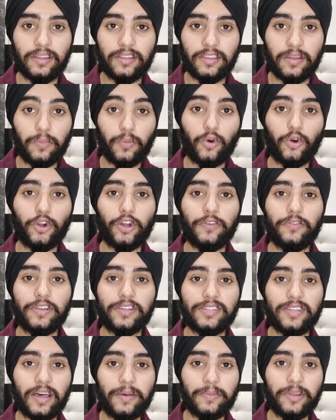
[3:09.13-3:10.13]
The mode of
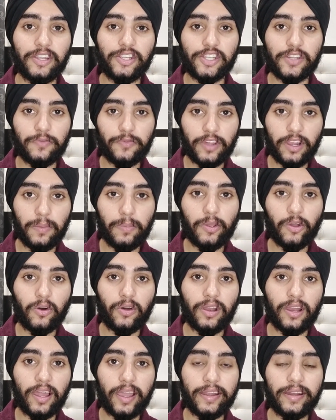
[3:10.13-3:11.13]
examination will be
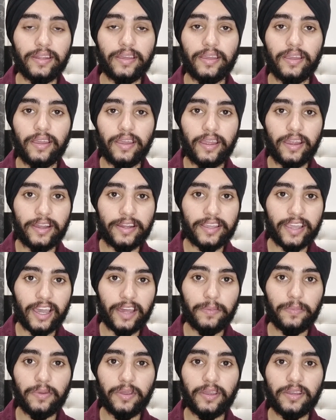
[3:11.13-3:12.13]
online. It
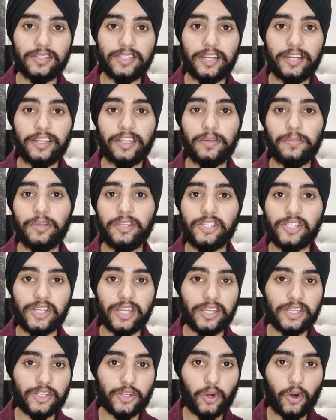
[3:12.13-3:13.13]
can be a center-based
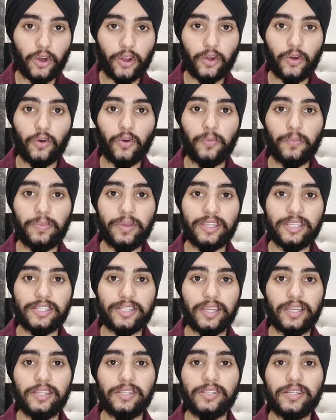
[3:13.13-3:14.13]
test or a home-based
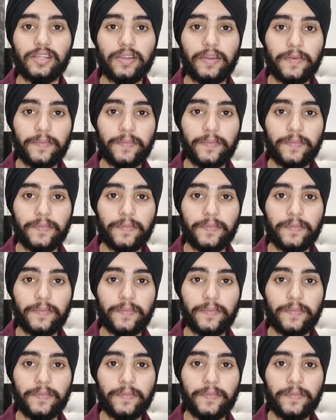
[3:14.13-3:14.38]
test.